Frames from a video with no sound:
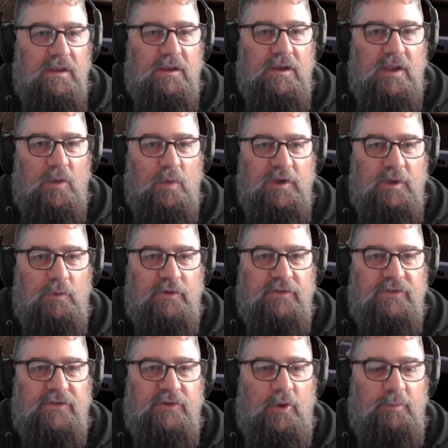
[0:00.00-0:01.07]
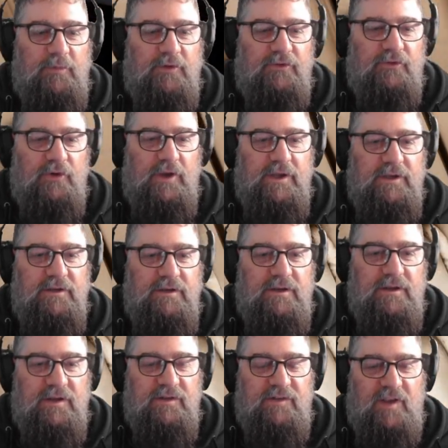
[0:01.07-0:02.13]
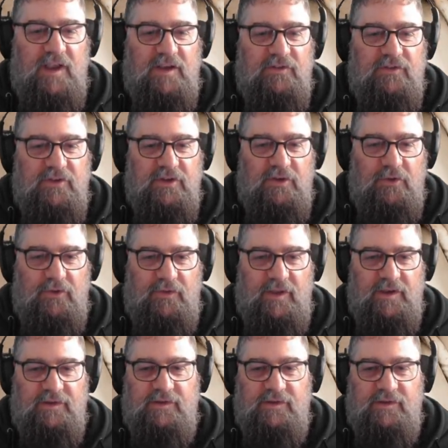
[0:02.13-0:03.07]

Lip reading: Now when you want to stop the train, it's actually not that